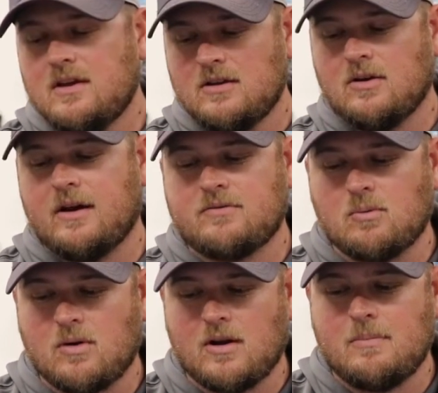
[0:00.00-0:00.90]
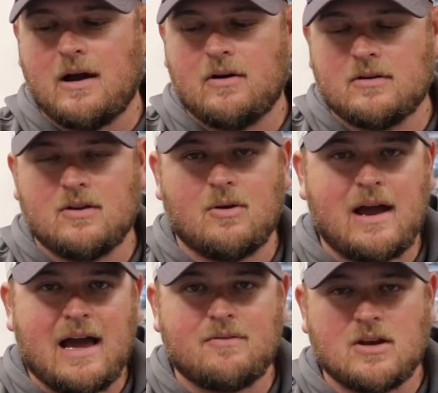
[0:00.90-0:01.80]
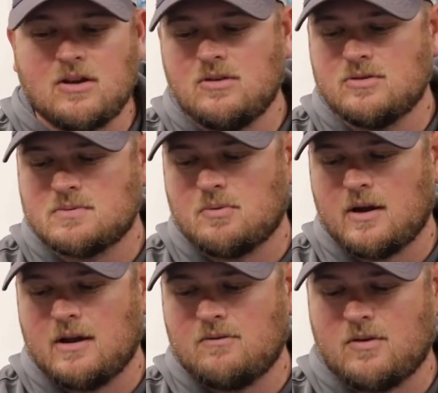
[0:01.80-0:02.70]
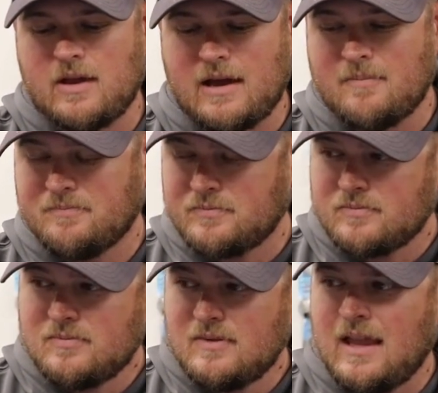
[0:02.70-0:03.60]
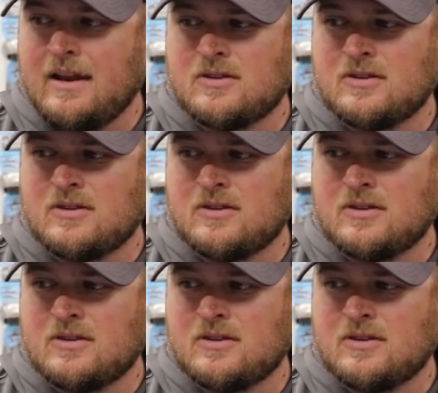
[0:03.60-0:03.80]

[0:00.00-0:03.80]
you don't have to worry about you know having to use braid for that. And